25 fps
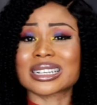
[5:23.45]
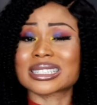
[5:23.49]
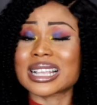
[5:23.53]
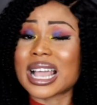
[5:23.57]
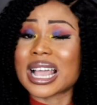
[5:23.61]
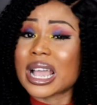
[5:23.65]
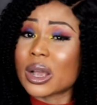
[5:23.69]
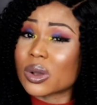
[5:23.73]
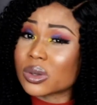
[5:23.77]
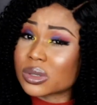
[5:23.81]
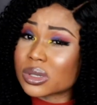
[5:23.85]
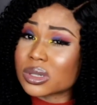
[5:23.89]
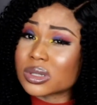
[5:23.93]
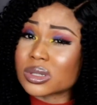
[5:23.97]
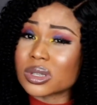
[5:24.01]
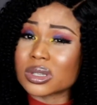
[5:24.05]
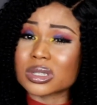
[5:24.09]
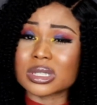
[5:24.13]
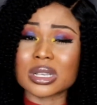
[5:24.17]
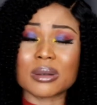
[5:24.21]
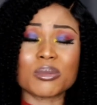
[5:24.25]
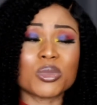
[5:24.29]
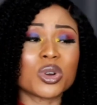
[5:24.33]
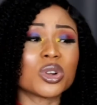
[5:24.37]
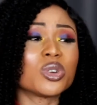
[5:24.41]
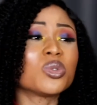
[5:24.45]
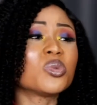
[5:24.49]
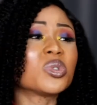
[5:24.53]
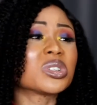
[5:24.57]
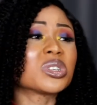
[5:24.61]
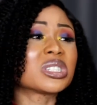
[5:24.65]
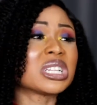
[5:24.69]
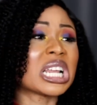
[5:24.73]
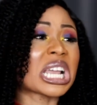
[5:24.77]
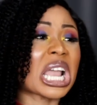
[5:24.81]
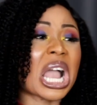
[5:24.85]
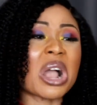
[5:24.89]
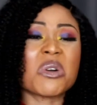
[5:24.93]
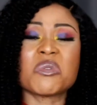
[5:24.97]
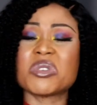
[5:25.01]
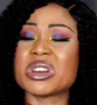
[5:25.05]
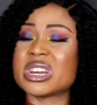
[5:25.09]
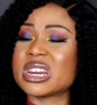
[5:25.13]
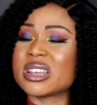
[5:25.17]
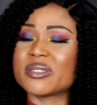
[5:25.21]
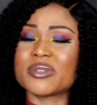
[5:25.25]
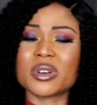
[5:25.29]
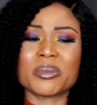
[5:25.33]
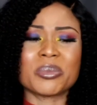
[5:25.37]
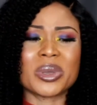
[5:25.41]
I also saw someone who was like, I will
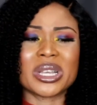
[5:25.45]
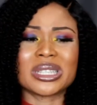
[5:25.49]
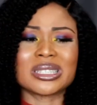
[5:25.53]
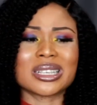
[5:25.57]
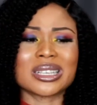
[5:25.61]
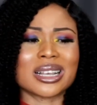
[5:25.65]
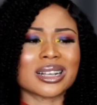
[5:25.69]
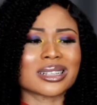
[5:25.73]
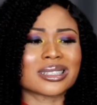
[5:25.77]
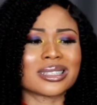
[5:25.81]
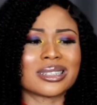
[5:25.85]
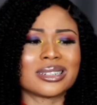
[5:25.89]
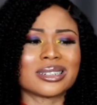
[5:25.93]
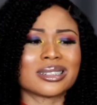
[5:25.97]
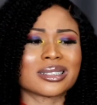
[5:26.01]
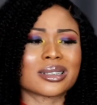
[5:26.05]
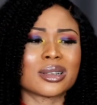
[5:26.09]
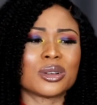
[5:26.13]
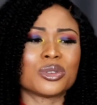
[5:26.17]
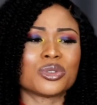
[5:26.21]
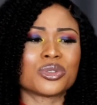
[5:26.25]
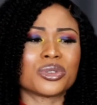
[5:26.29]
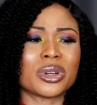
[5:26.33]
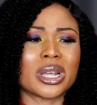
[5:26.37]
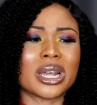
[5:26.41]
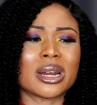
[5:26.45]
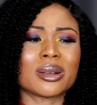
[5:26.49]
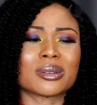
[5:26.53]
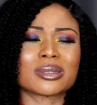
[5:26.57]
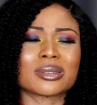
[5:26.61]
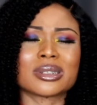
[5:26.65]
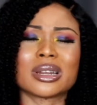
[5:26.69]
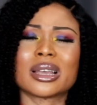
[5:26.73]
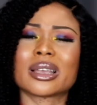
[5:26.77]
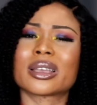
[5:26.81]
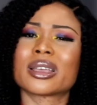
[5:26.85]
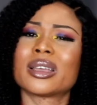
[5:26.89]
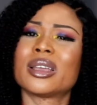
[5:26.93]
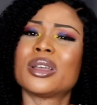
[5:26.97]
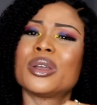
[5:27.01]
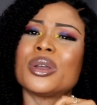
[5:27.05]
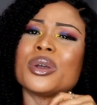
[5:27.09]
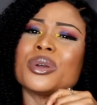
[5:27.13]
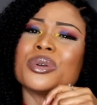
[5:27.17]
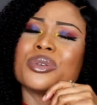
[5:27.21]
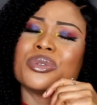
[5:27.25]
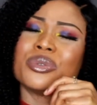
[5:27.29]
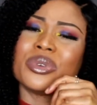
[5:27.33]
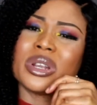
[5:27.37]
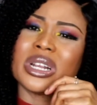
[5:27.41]
never pay tax in this country. And I was like,
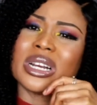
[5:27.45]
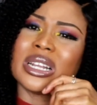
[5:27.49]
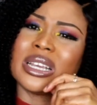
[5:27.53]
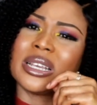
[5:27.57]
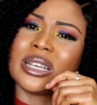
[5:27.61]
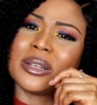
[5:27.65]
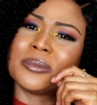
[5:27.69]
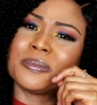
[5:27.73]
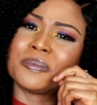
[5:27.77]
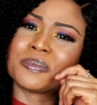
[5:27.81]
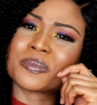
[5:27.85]
really?